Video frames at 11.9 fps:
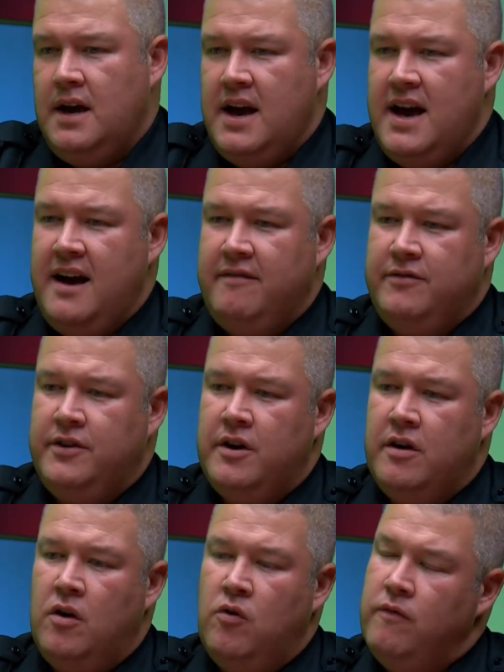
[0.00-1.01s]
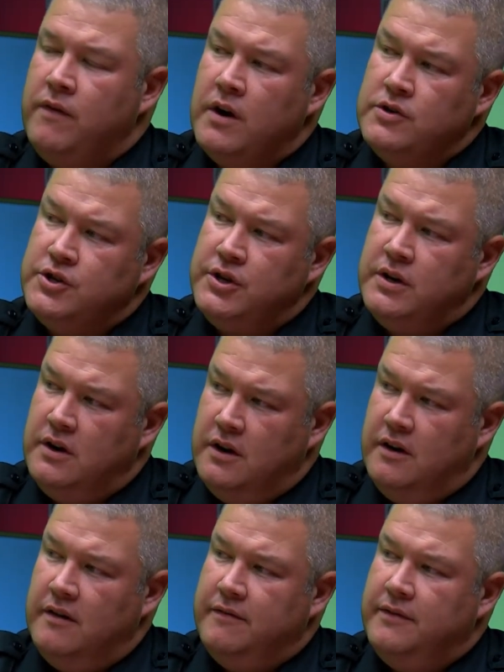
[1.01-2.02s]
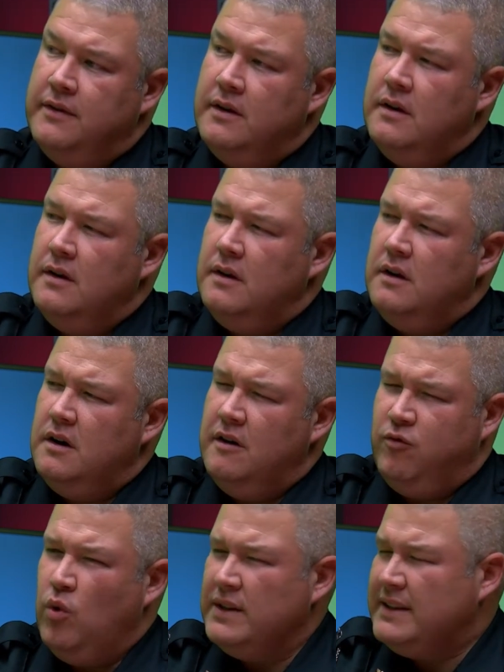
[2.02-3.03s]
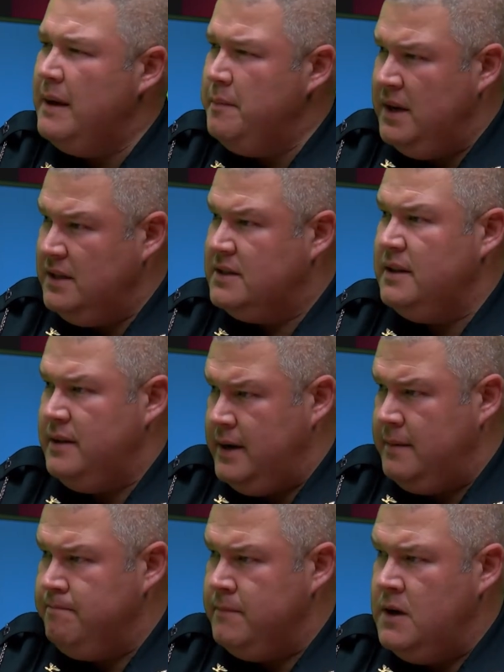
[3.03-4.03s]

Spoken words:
have their own version of what that means to them.